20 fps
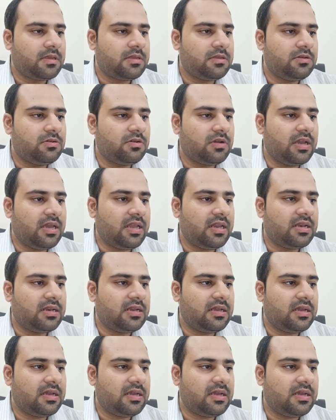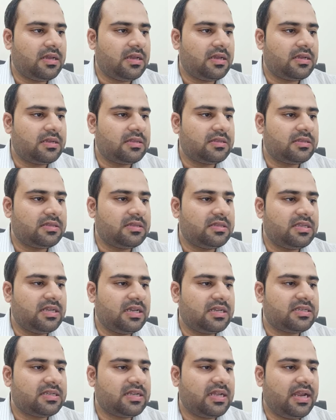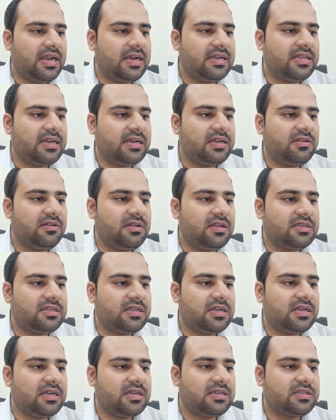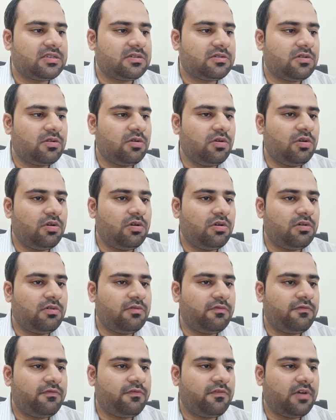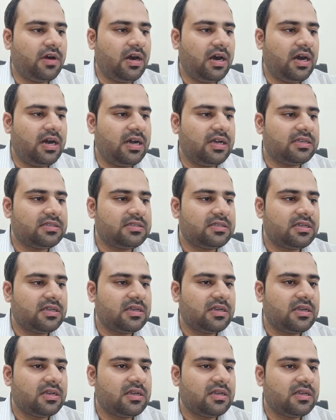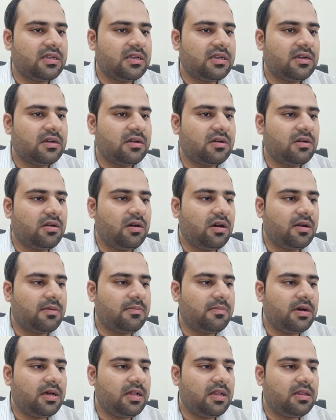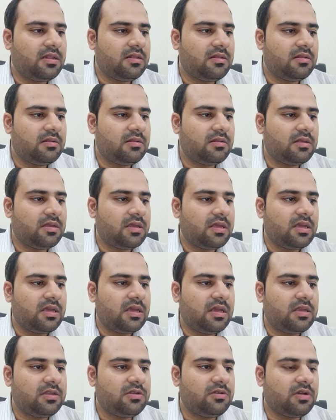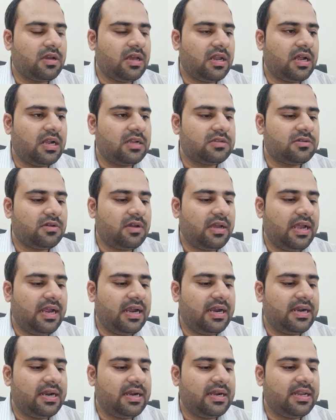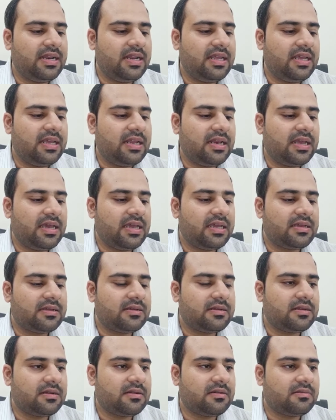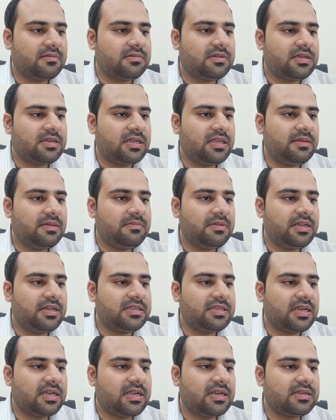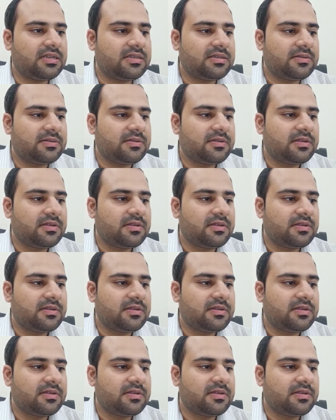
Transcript: You can just add the duration, is slow, fast, normal. You can also add a delay like 3 milliseconds.